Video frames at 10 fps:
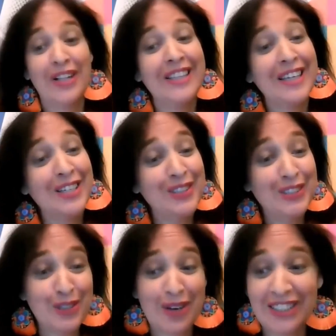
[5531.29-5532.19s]
well, thank you
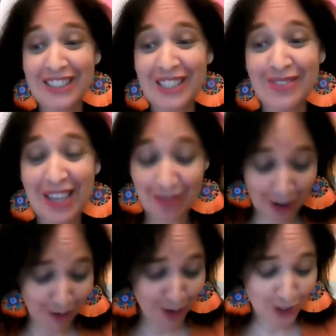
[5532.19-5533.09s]
so much, James. And
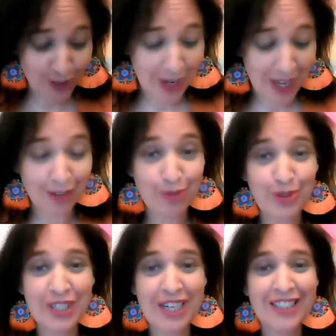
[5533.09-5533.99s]
unfortunately, we have to
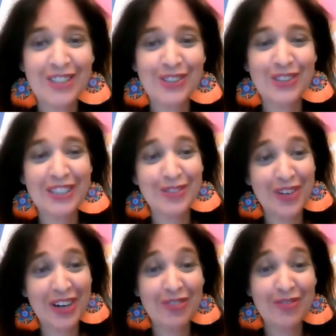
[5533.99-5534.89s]
put an end to this
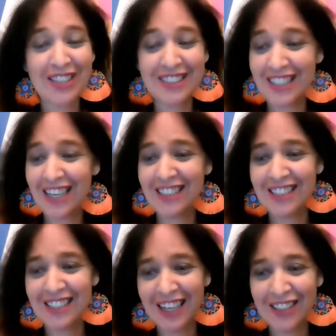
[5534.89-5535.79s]
very
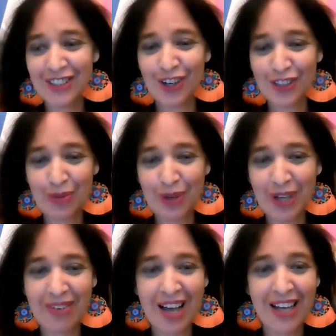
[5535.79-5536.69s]
fascinating uh, talk that we
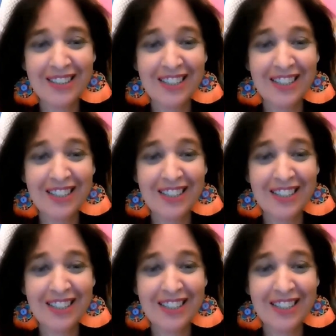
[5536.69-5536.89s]
have had.